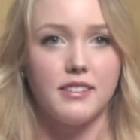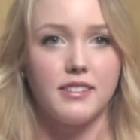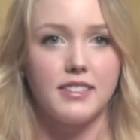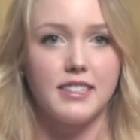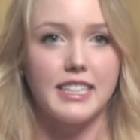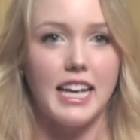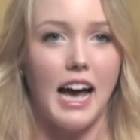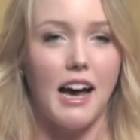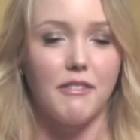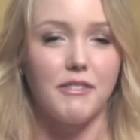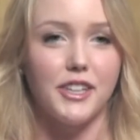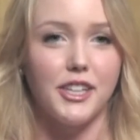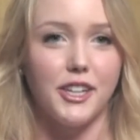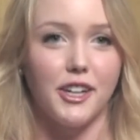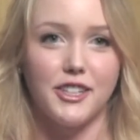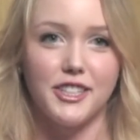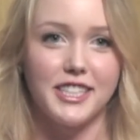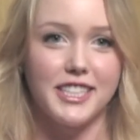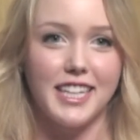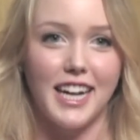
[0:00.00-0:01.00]
savvy
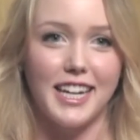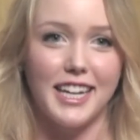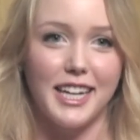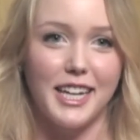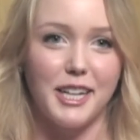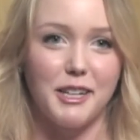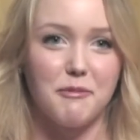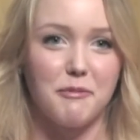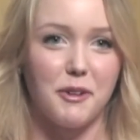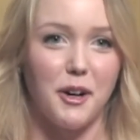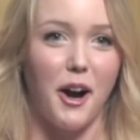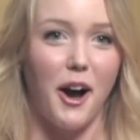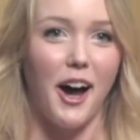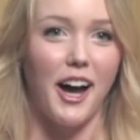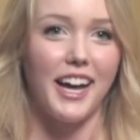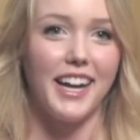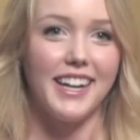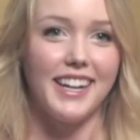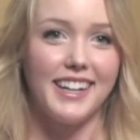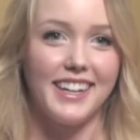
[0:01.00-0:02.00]
on studying
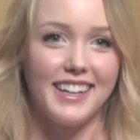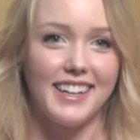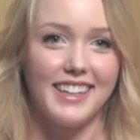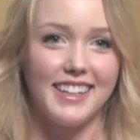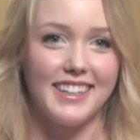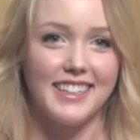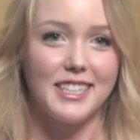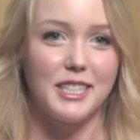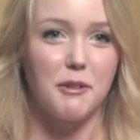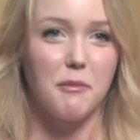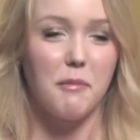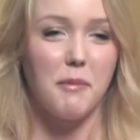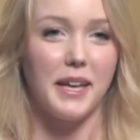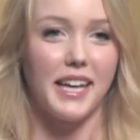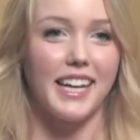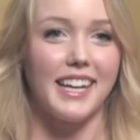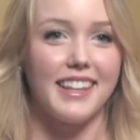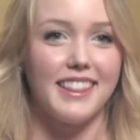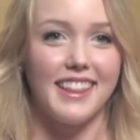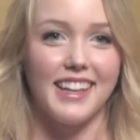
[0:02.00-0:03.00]
abroad. It's a
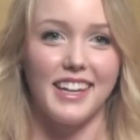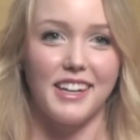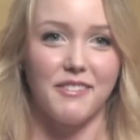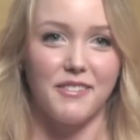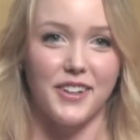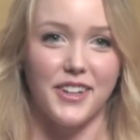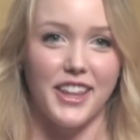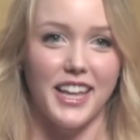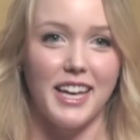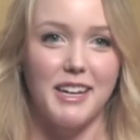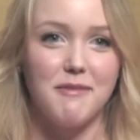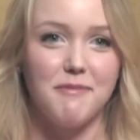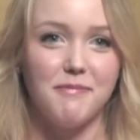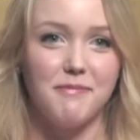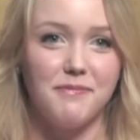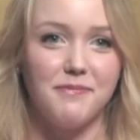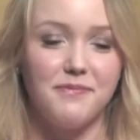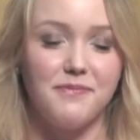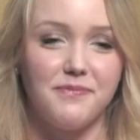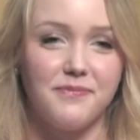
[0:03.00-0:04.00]
big thing for
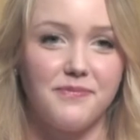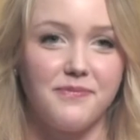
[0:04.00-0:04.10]
them.